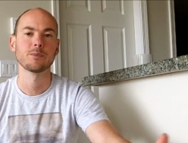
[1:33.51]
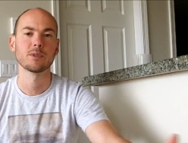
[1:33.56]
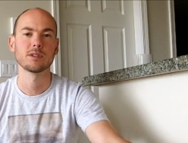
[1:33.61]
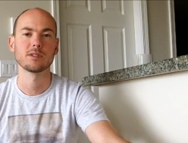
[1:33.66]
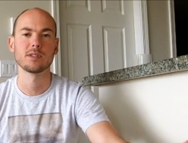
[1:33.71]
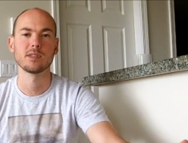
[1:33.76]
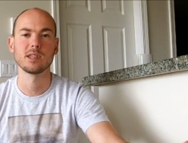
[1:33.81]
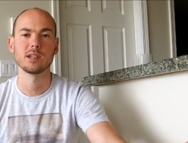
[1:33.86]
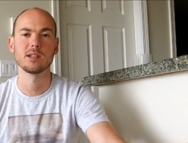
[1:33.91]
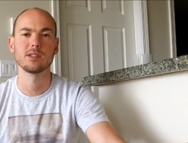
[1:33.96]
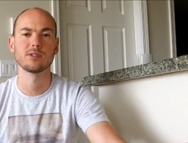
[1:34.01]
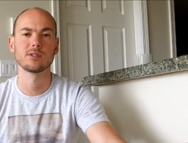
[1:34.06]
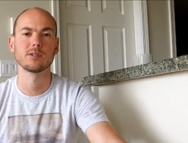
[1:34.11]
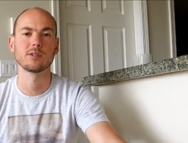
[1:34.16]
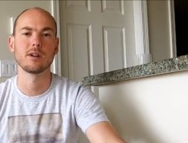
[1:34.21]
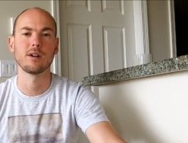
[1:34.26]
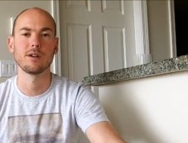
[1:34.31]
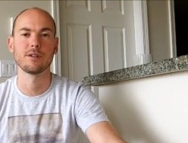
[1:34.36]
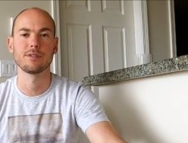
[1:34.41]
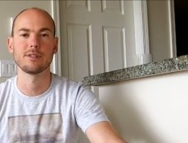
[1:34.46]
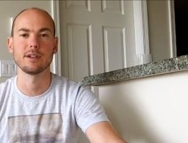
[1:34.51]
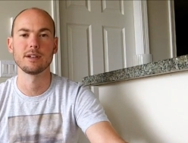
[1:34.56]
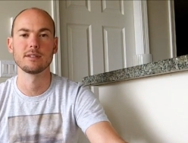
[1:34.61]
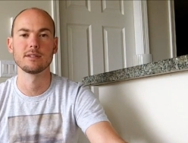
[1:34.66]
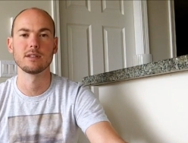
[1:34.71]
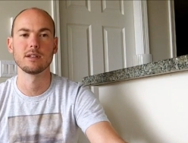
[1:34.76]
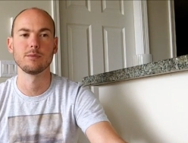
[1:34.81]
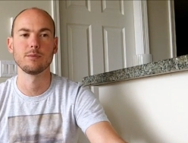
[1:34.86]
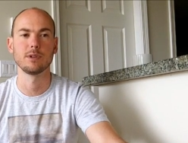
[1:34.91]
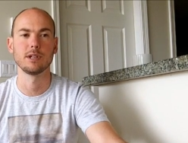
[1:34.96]
So these are all
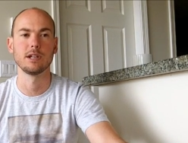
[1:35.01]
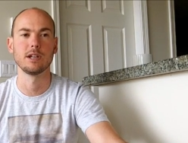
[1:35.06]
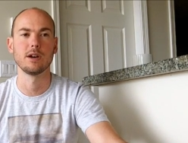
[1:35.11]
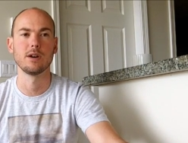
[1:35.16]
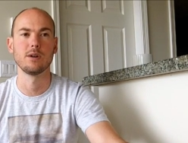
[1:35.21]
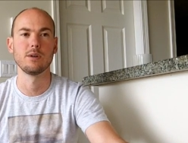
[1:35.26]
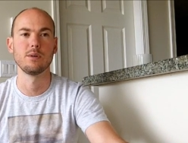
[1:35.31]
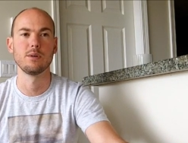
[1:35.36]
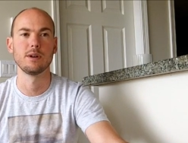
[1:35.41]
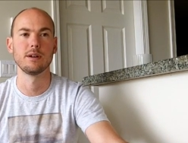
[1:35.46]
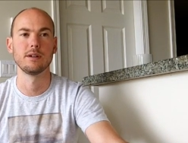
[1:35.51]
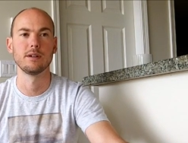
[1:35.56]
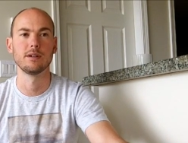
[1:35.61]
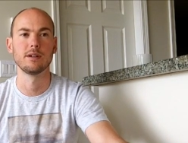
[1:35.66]
things that we know